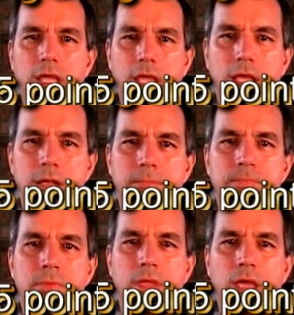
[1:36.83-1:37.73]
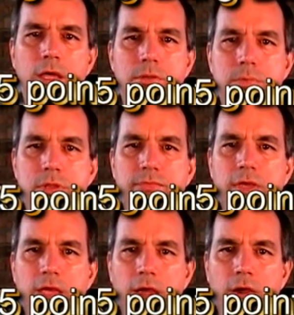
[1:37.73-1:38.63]
in a
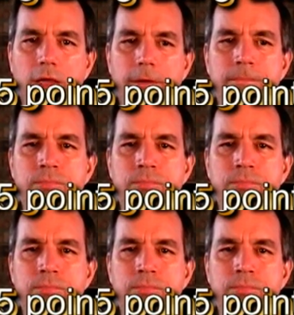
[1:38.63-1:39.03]
specific area.